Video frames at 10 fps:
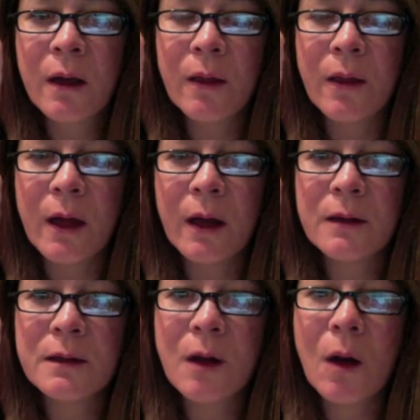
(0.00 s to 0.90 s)
that
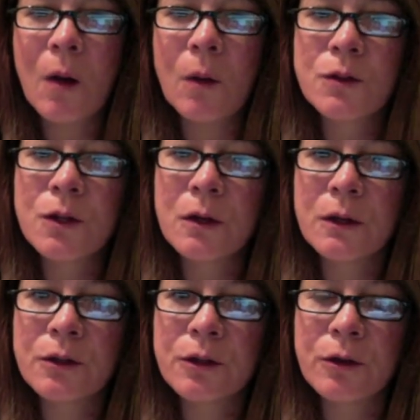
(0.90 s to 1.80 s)
holds on
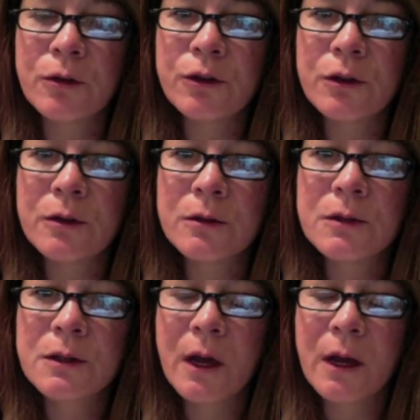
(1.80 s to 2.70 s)
to your
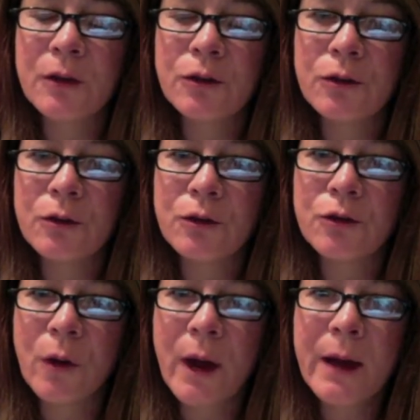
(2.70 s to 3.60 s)
juice as you use
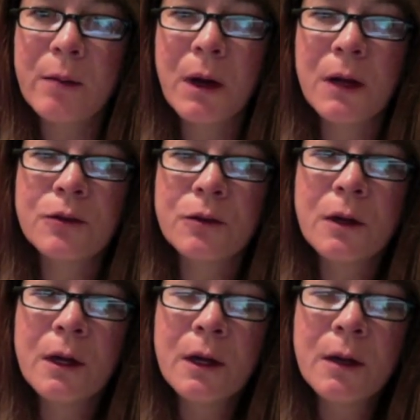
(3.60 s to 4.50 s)
your atomizer.
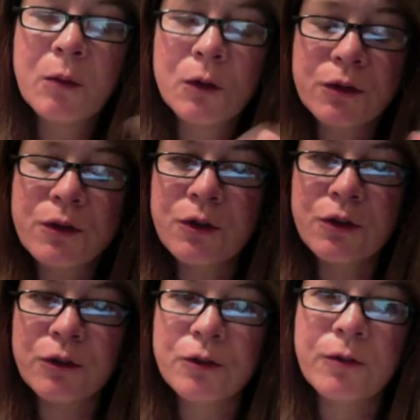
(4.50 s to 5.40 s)
Pulls the
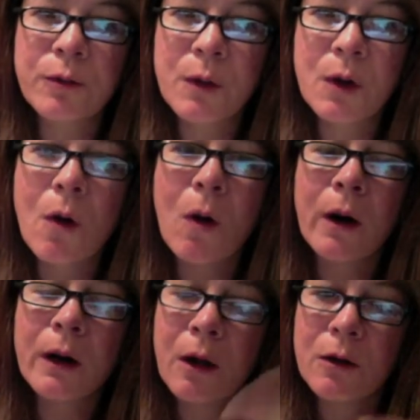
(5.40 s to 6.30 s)
juice from the
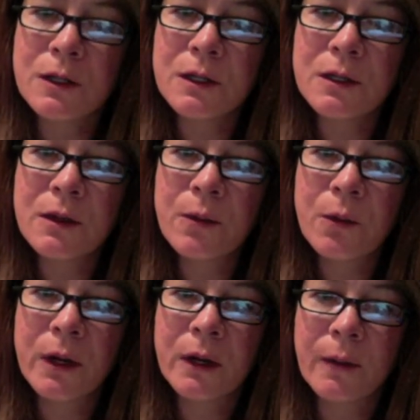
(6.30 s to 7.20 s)
cart, goes into the
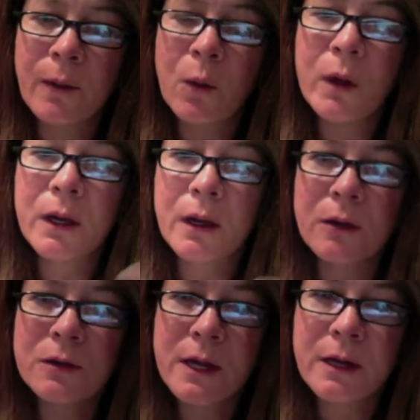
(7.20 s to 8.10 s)
wick, and the wick
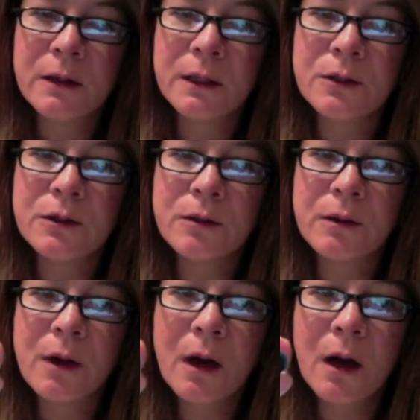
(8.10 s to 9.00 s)
goes down into the
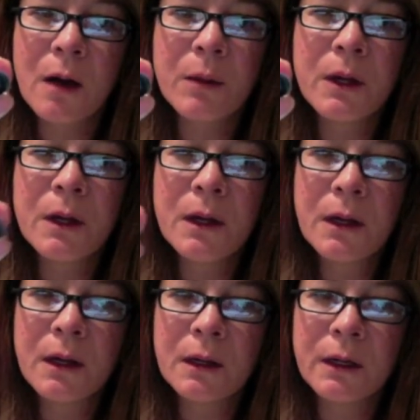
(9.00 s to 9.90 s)
cup
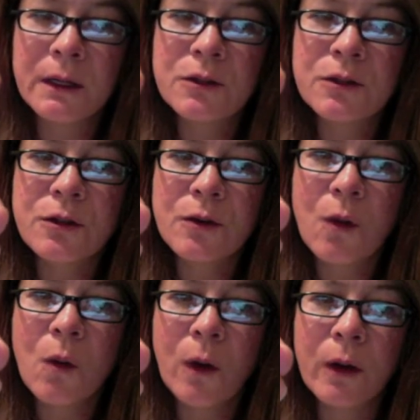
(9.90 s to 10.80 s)
and leads to the
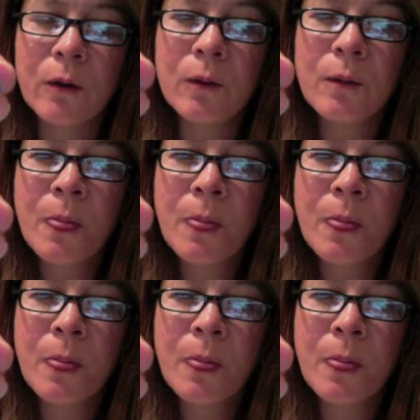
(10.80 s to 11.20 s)
coil.